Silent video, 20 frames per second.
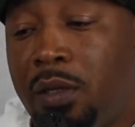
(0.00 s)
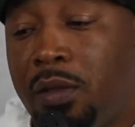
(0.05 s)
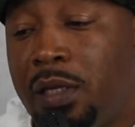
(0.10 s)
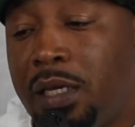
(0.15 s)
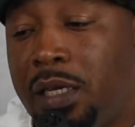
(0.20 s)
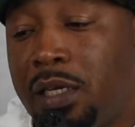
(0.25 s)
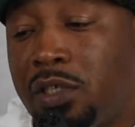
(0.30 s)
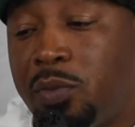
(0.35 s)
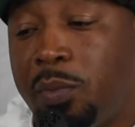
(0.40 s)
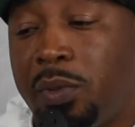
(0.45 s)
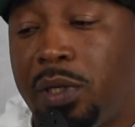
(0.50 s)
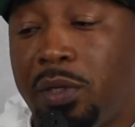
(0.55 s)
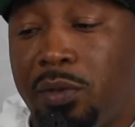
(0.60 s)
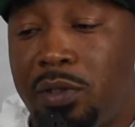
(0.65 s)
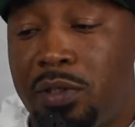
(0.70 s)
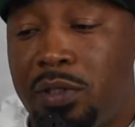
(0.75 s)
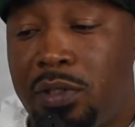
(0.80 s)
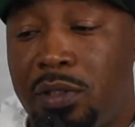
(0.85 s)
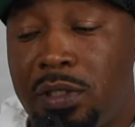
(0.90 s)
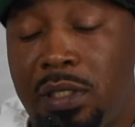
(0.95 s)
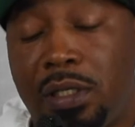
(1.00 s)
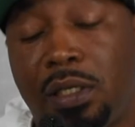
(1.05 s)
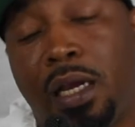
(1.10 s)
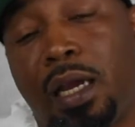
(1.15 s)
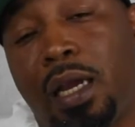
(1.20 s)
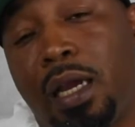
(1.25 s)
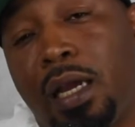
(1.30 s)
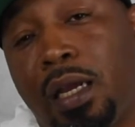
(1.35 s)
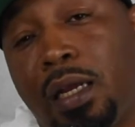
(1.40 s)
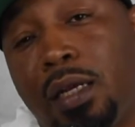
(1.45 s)
the experiences he
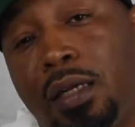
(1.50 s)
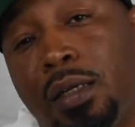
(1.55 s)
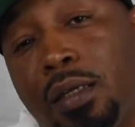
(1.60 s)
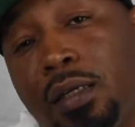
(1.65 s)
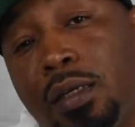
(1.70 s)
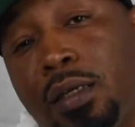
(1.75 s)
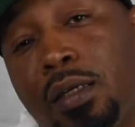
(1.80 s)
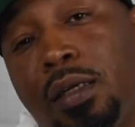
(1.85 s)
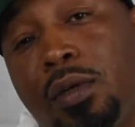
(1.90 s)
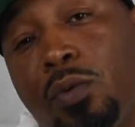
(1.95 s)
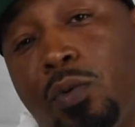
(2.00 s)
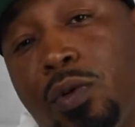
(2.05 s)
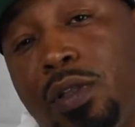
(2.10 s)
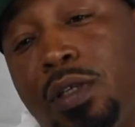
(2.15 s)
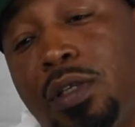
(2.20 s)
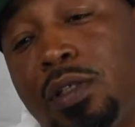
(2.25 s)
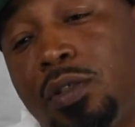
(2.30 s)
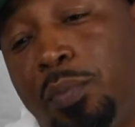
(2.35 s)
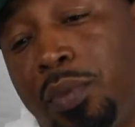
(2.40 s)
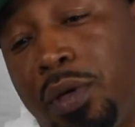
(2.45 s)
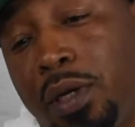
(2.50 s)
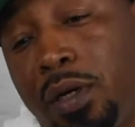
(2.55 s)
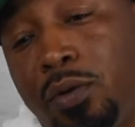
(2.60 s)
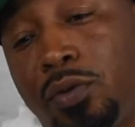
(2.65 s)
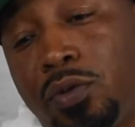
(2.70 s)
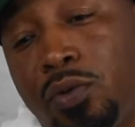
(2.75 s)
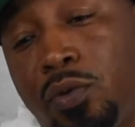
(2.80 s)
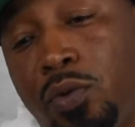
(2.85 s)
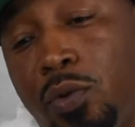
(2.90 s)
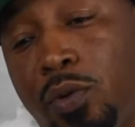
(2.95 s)
had with his
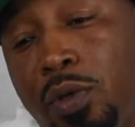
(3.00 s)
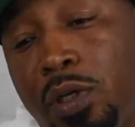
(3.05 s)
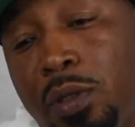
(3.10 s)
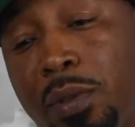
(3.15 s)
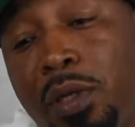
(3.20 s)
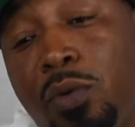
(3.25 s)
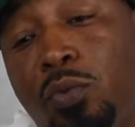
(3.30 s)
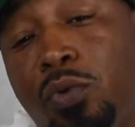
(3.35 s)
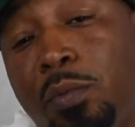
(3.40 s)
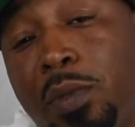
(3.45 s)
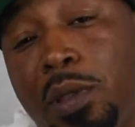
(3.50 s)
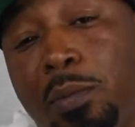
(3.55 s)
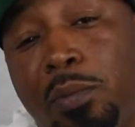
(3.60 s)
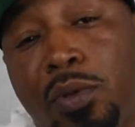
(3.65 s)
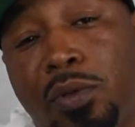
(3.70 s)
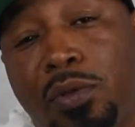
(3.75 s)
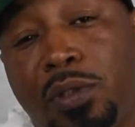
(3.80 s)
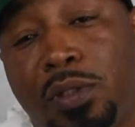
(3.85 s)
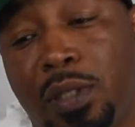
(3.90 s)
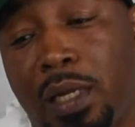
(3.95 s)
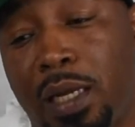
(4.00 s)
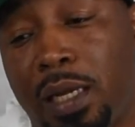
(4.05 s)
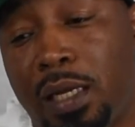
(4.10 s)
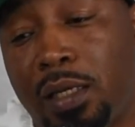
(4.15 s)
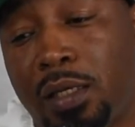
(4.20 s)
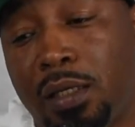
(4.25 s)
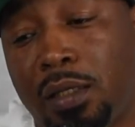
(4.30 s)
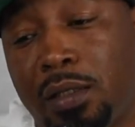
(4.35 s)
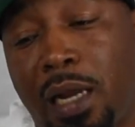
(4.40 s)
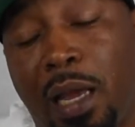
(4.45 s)
parents growing up. He remembers like
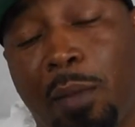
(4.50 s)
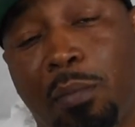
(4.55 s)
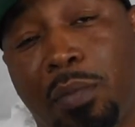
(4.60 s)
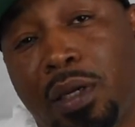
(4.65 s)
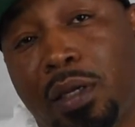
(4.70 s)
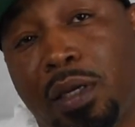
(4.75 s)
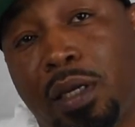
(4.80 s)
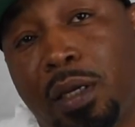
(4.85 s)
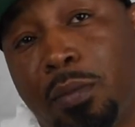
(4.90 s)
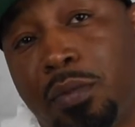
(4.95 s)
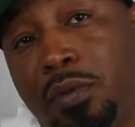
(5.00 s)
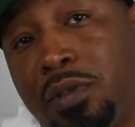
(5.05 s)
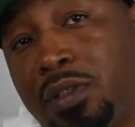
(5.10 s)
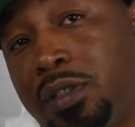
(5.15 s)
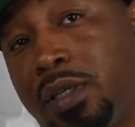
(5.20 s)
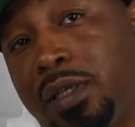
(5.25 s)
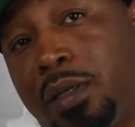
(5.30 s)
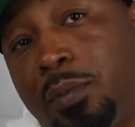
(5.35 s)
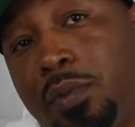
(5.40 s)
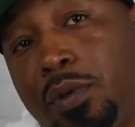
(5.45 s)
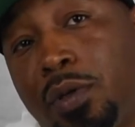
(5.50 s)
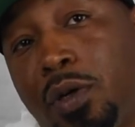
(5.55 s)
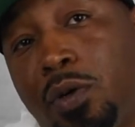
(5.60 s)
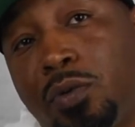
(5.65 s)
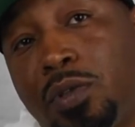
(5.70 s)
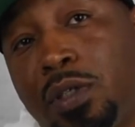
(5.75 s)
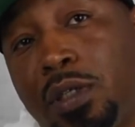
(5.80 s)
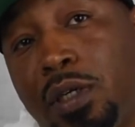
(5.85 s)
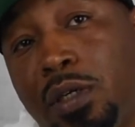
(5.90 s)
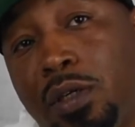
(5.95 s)
not being able to sleep in
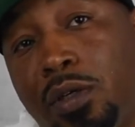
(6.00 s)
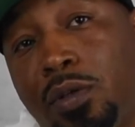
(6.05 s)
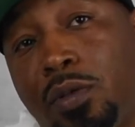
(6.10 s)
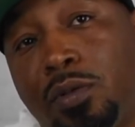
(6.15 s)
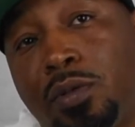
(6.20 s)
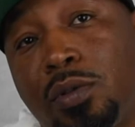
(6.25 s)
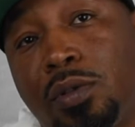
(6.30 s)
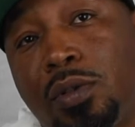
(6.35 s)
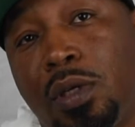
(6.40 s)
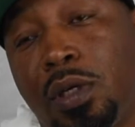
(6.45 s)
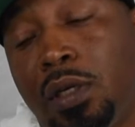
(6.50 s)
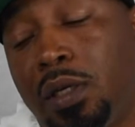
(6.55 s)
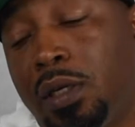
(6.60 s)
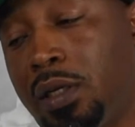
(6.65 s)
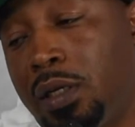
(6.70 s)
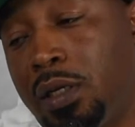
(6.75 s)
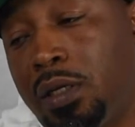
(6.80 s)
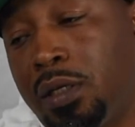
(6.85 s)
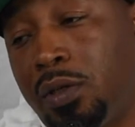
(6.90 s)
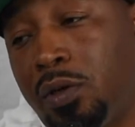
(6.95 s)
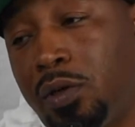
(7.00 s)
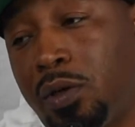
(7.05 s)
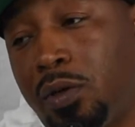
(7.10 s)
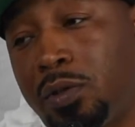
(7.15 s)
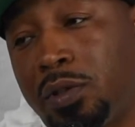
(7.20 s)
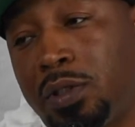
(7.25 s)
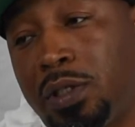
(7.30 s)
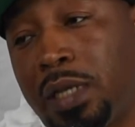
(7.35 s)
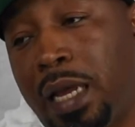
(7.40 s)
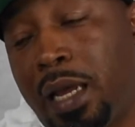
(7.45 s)
hotels, and then
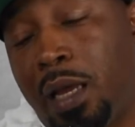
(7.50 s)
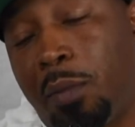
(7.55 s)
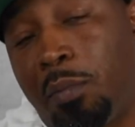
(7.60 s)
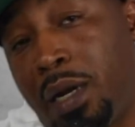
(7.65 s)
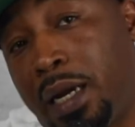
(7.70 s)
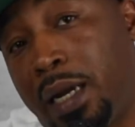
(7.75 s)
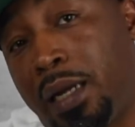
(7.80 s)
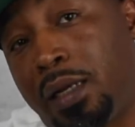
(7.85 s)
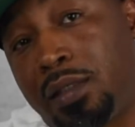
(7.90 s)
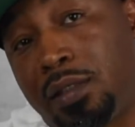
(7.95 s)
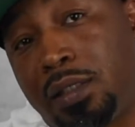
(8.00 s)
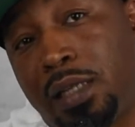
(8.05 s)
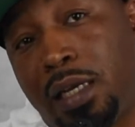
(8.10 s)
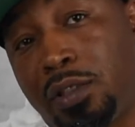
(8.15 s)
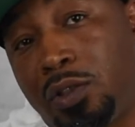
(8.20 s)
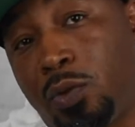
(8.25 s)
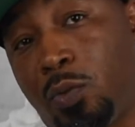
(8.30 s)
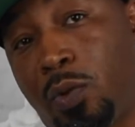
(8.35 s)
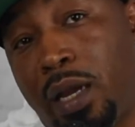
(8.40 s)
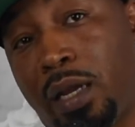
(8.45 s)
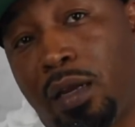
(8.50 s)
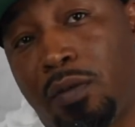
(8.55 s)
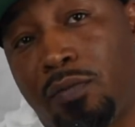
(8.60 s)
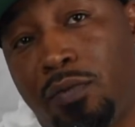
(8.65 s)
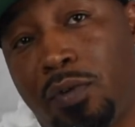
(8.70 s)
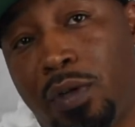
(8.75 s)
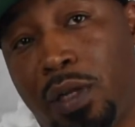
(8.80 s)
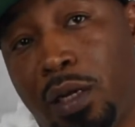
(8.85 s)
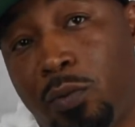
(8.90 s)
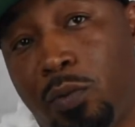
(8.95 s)
his dad buying a station wagon
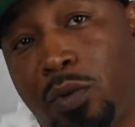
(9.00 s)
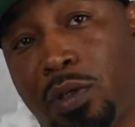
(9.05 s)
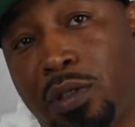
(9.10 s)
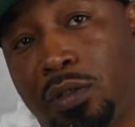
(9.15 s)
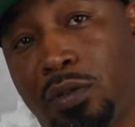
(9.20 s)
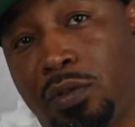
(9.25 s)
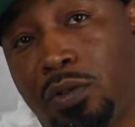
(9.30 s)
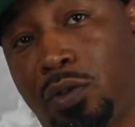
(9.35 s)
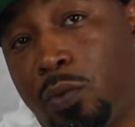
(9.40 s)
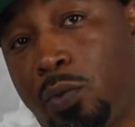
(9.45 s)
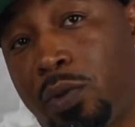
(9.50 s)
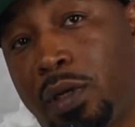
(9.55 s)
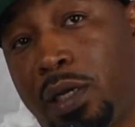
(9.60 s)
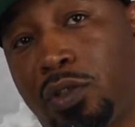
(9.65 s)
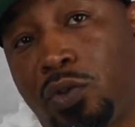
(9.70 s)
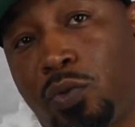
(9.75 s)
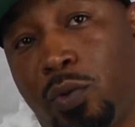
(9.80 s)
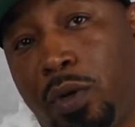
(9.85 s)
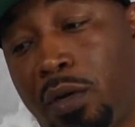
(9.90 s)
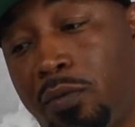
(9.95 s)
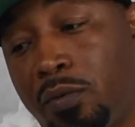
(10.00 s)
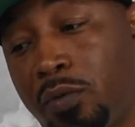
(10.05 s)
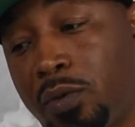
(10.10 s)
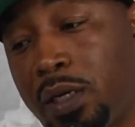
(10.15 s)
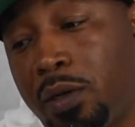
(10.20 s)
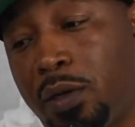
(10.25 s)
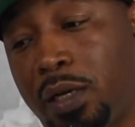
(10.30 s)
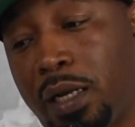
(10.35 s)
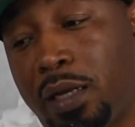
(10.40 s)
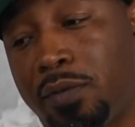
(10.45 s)
for that reason. So when they traveled,
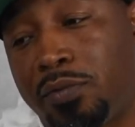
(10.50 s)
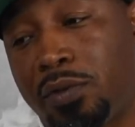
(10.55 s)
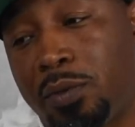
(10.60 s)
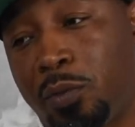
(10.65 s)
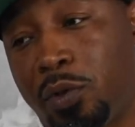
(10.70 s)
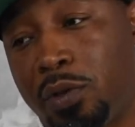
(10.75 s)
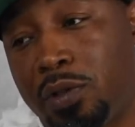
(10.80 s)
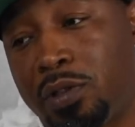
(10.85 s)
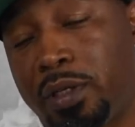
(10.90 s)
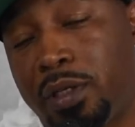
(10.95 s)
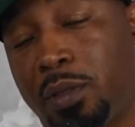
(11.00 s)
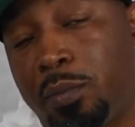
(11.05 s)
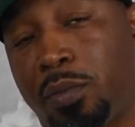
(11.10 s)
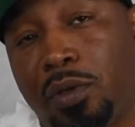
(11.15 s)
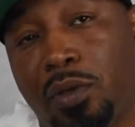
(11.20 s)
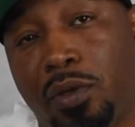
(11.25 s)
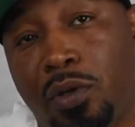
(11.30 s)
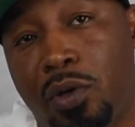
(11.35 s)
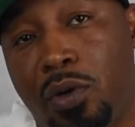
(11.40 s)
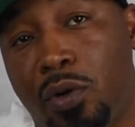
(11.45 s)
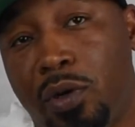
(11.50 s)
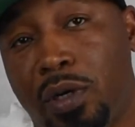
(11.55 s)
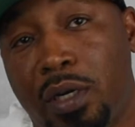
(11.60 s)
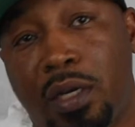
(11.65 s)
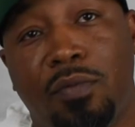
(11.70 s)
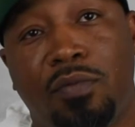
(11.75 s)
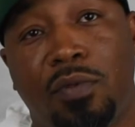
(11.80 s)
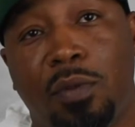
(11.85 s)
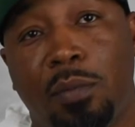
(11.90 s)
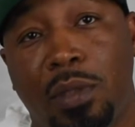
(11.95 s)
they'd have somewhere to sleep in the car
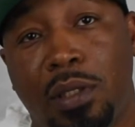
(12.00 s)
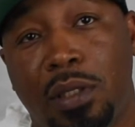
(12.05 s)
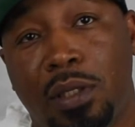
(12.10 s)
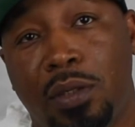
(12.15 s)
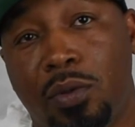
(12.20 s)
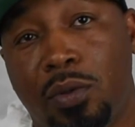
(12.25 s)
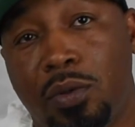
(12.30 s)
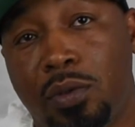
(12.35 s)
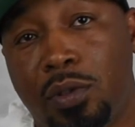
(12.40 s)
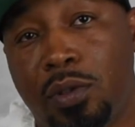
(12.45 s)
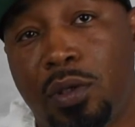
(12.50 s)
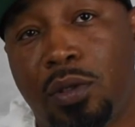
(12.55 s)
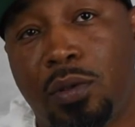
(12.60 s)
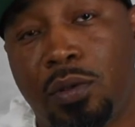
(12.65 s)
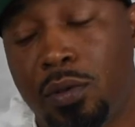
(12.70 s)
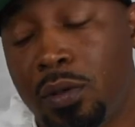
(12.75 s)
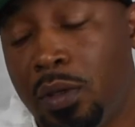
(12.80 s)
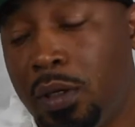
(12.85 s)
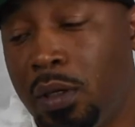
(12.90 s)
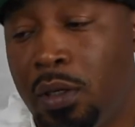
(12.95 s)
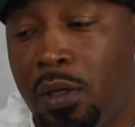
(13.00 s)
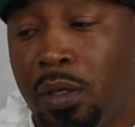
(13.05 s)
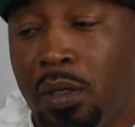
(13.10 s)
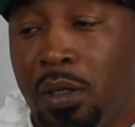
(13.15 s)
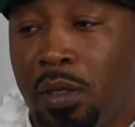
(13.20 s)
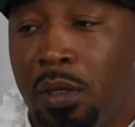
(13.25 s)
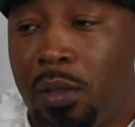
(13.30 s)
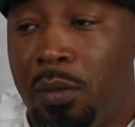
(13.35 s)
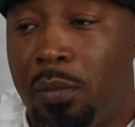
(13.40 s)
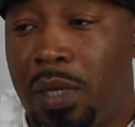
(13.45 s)
comfortably, or
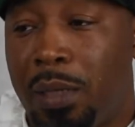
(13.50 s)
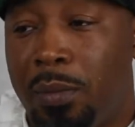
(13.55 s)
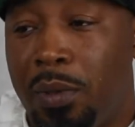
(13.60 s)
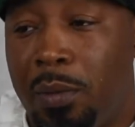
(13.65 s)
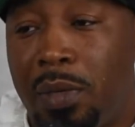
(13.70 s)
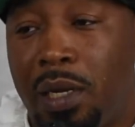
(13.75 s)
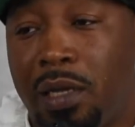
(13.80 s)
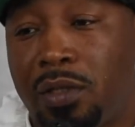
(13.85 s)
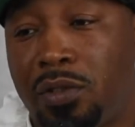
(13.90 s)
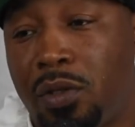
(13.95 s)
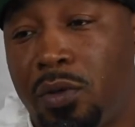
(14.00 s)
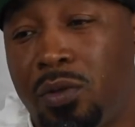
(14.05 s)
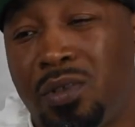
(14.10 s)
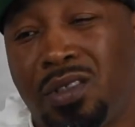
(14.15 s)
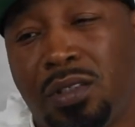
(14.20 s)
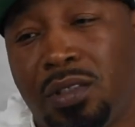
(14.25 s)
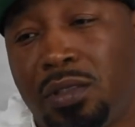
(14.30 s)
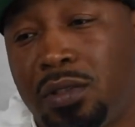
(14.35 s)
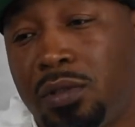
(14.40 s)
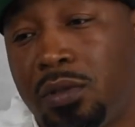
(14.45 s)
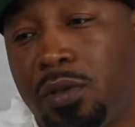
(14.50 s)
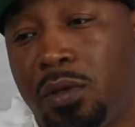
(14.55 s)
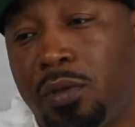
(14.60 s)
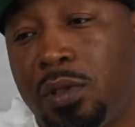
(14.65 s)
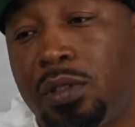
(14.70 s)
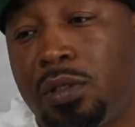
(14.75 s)
blah blah blah. So it's just him